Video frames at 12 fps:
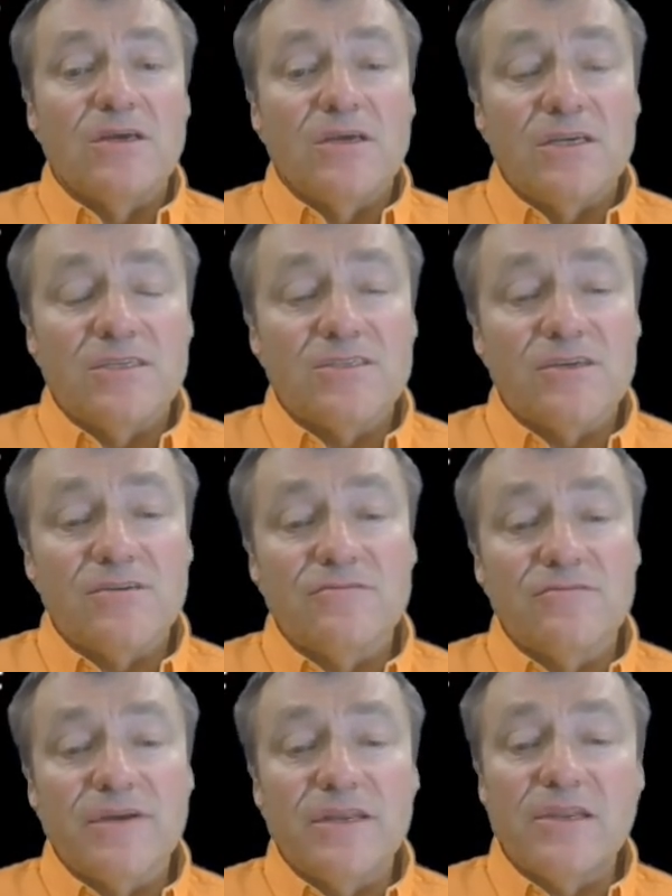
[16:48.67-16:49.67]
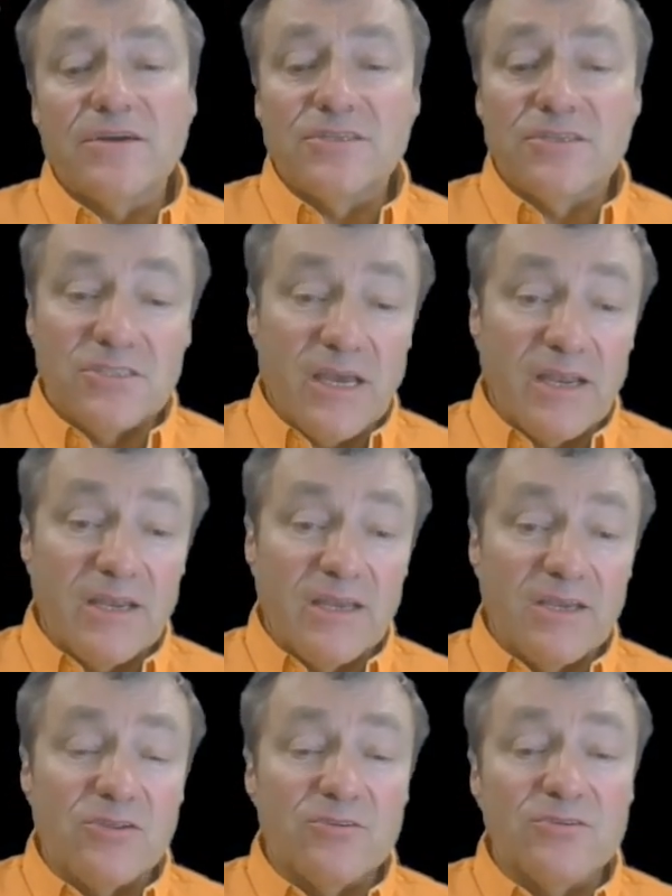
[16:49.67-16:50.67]
is a very large set,
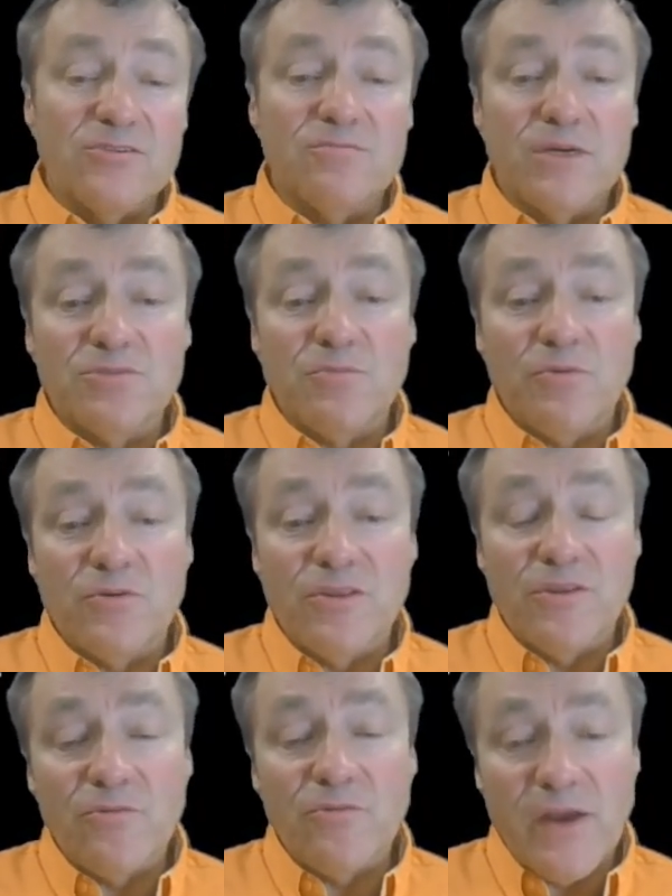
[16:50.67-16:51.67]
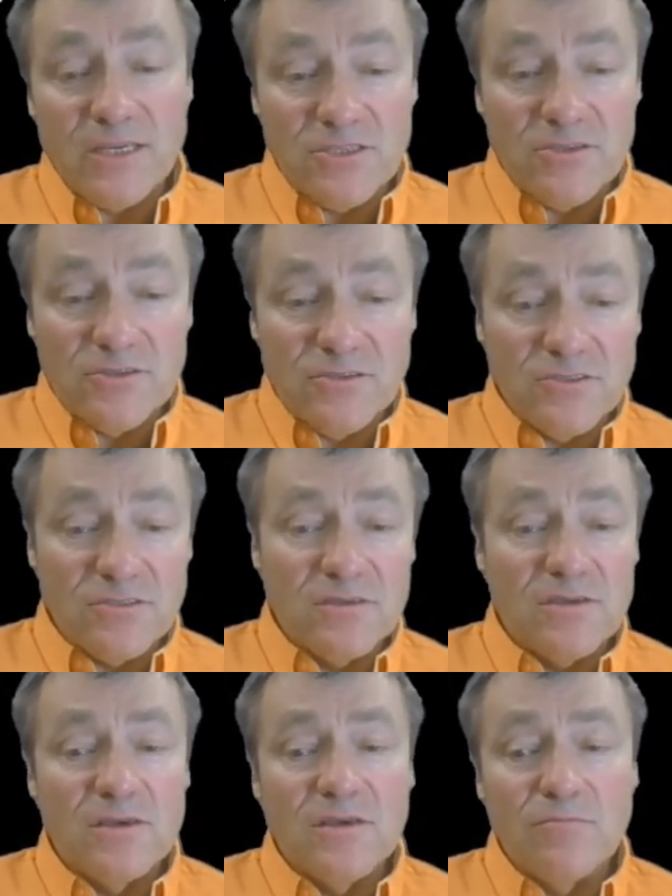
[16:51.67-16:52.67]
includes much more than the rationals,
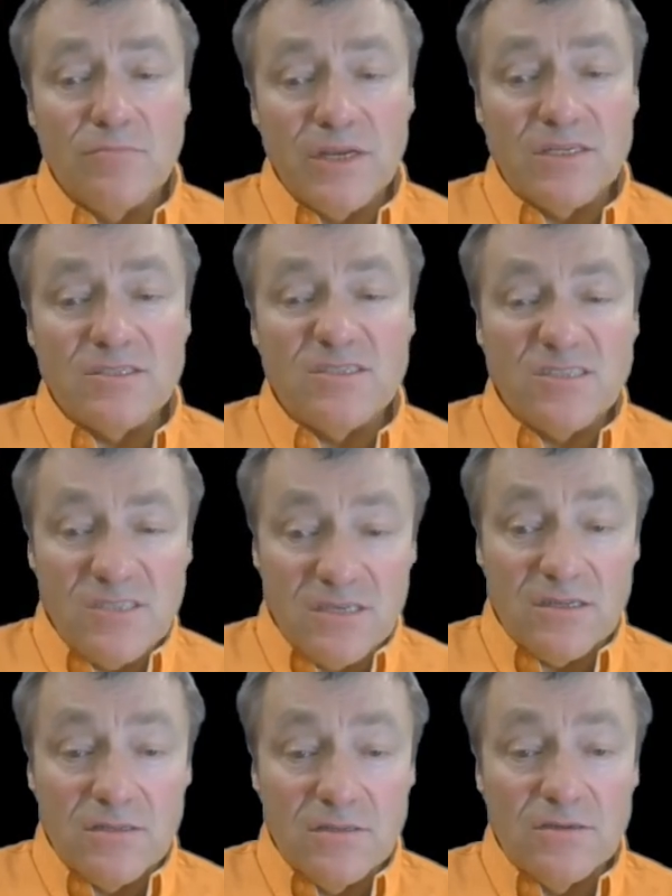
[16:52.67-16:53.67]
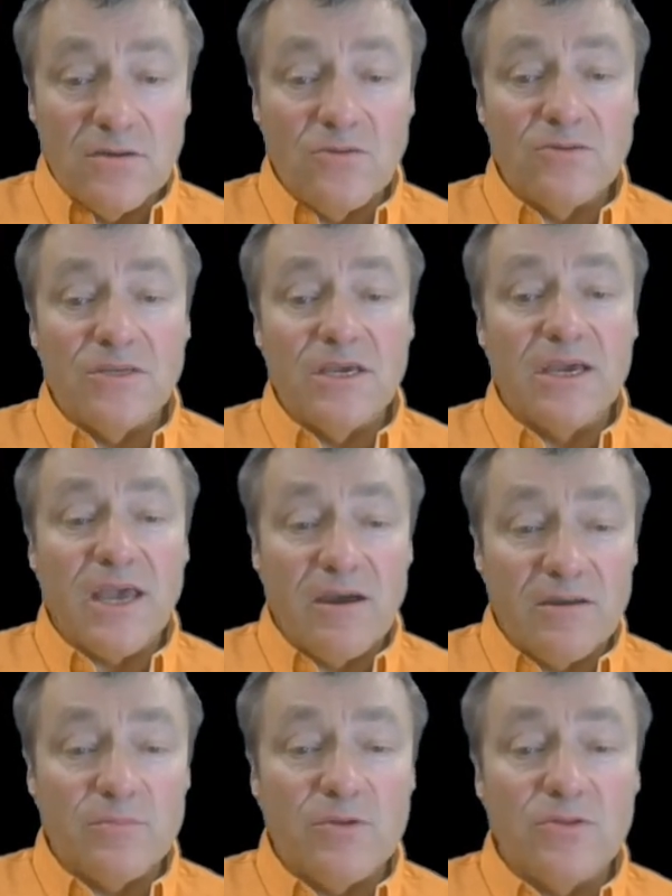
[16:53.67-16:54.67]
but it's still only a
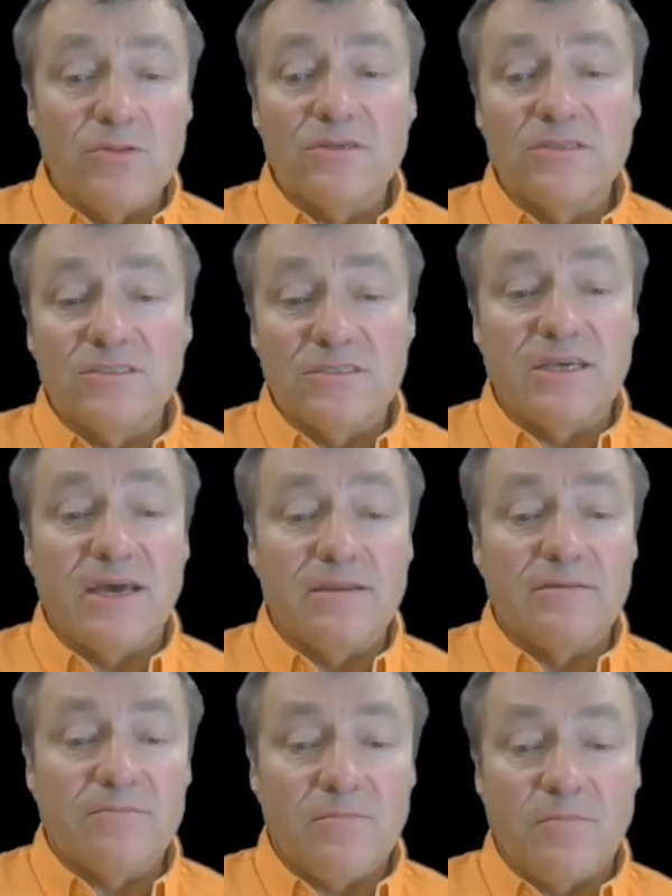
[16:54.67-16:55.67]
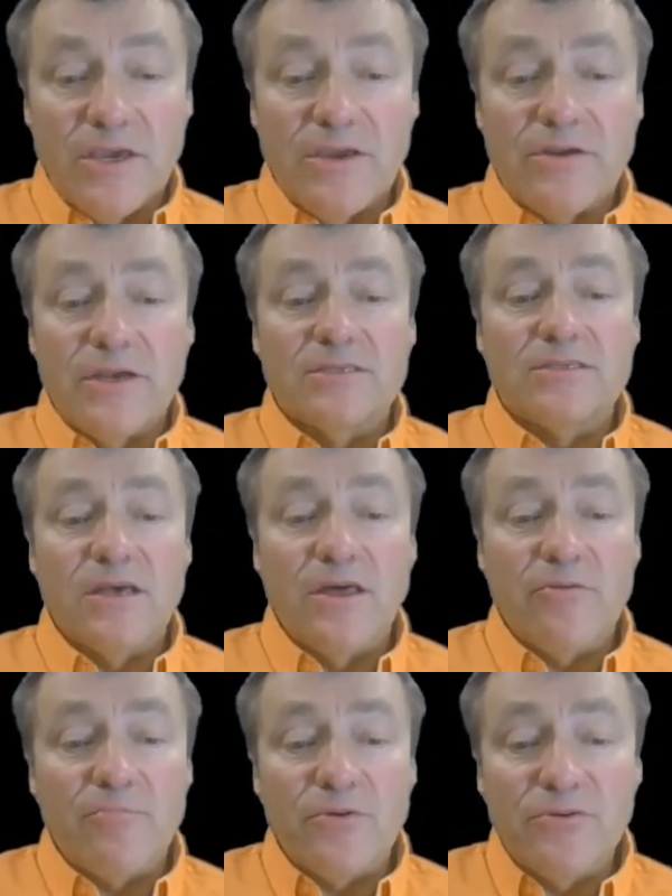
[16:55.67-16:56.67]
countable set. Here is
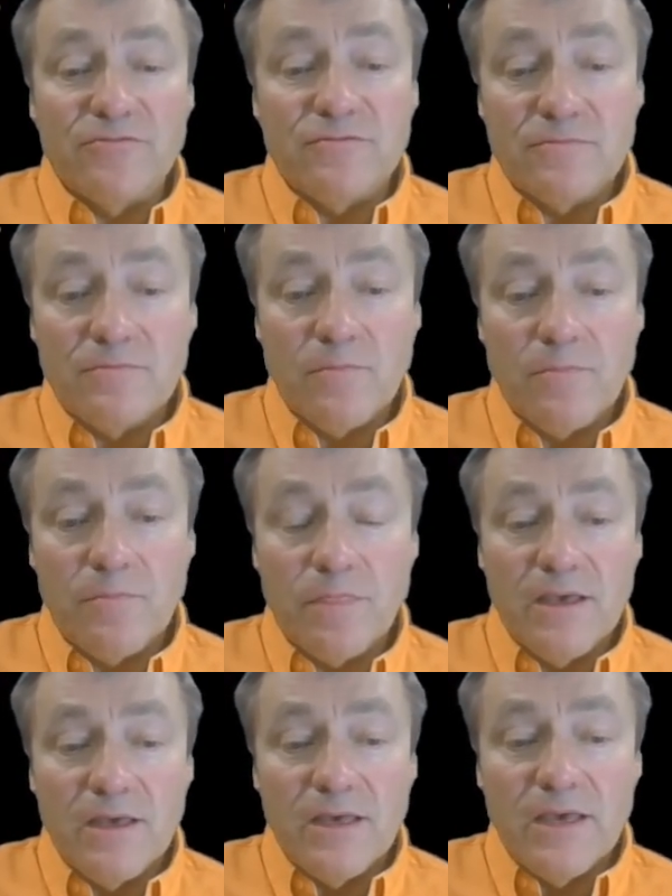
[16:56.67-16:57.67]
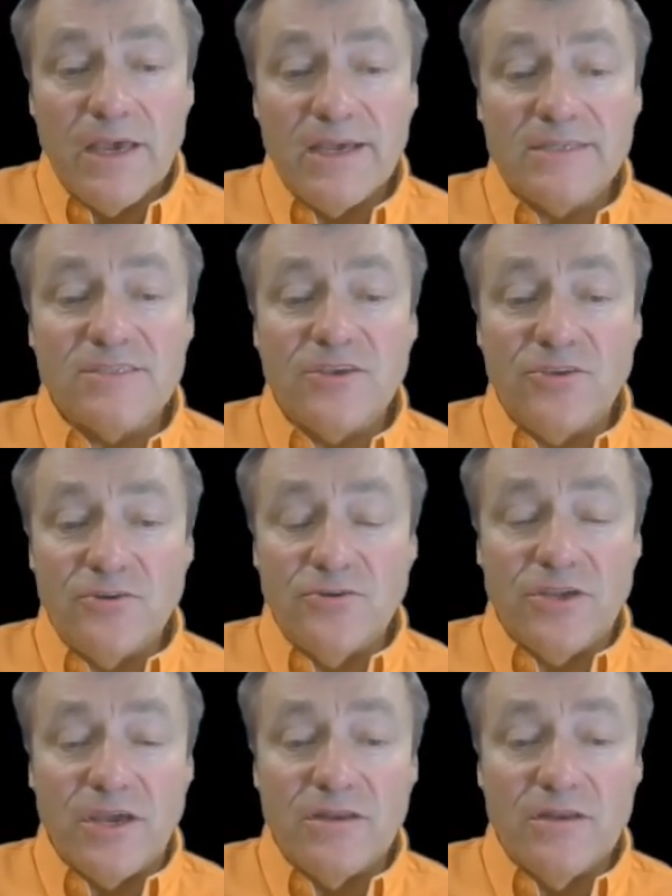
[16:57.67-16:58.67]
the proof. It's a
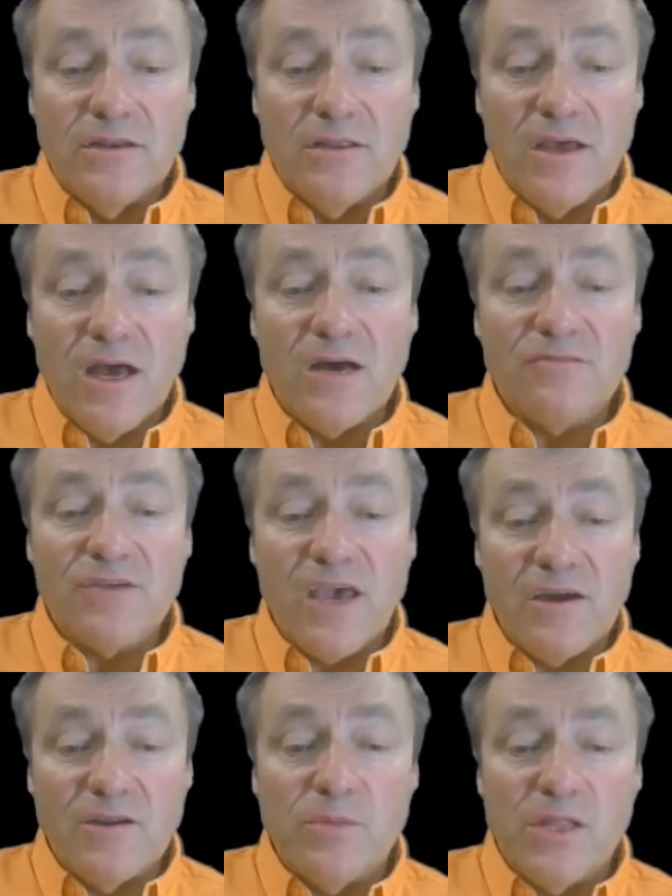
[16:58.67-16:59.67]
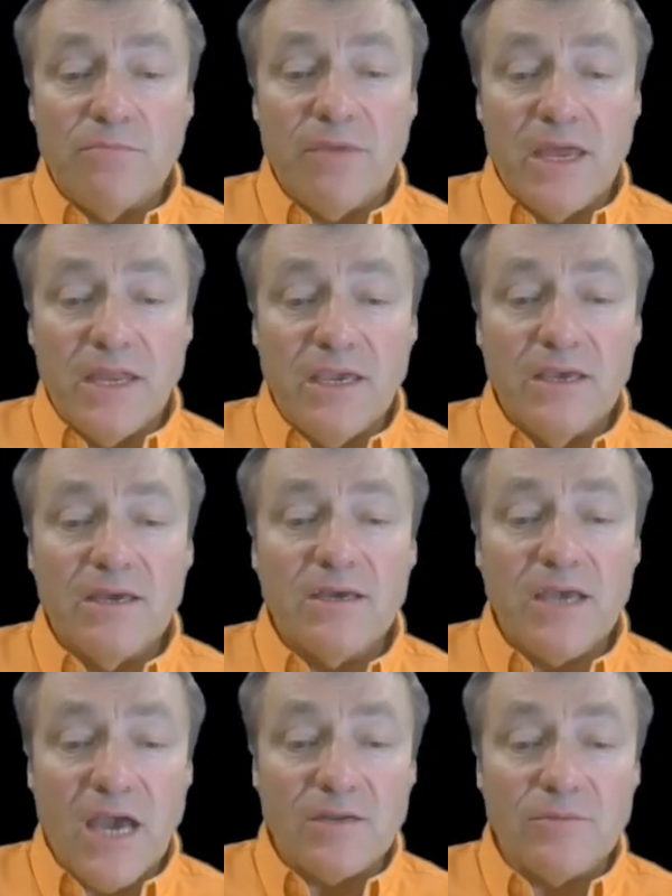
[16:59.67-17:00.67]
union of countably many
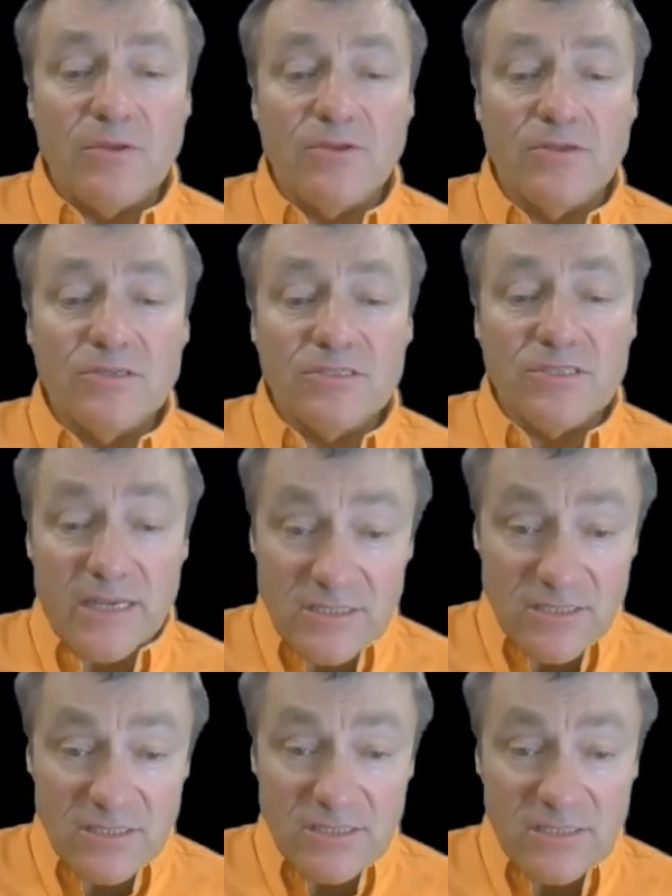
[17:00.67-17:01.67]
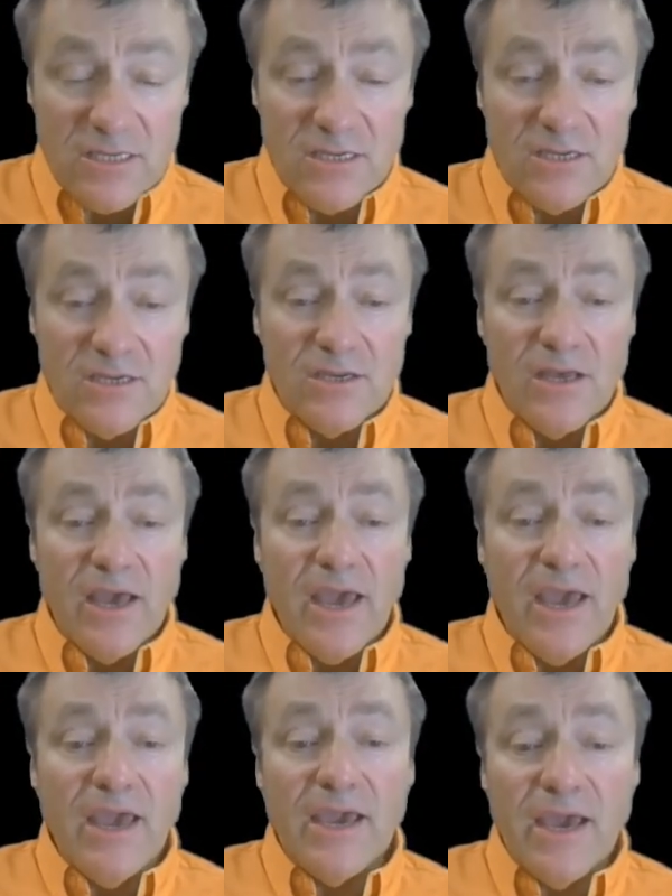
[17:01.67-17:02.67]
countable sets.
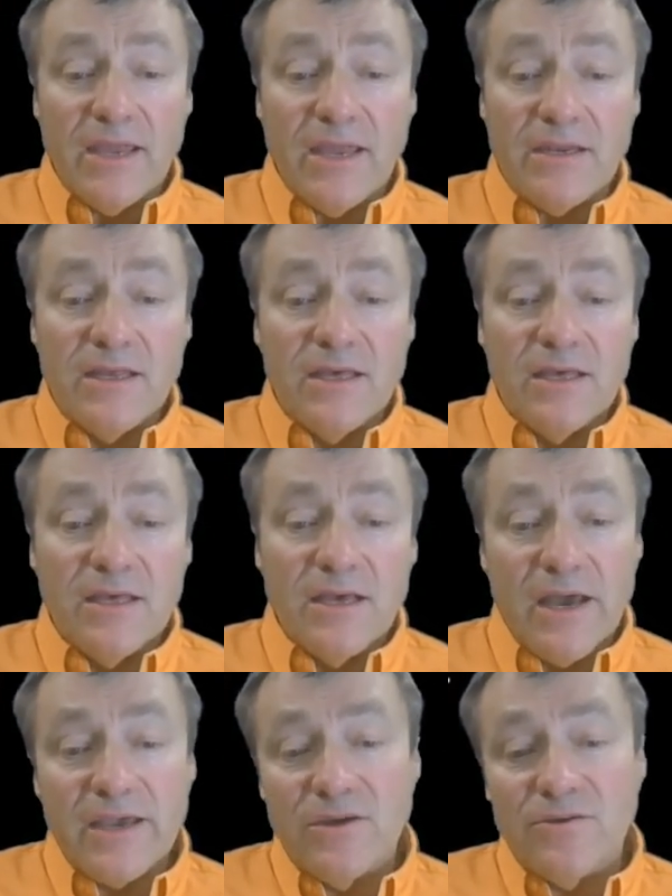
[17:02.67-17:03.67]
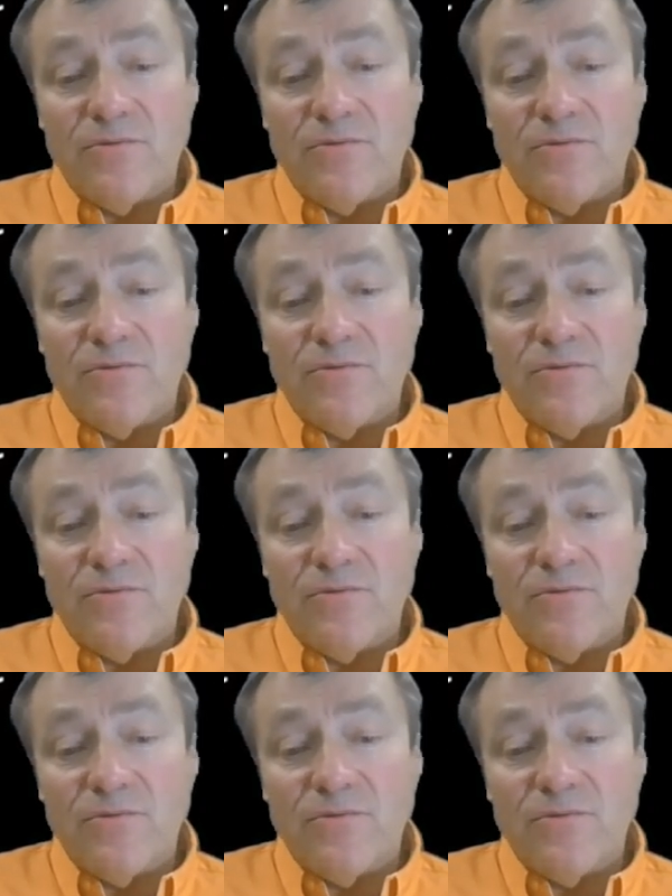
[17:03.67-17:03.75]
An, I could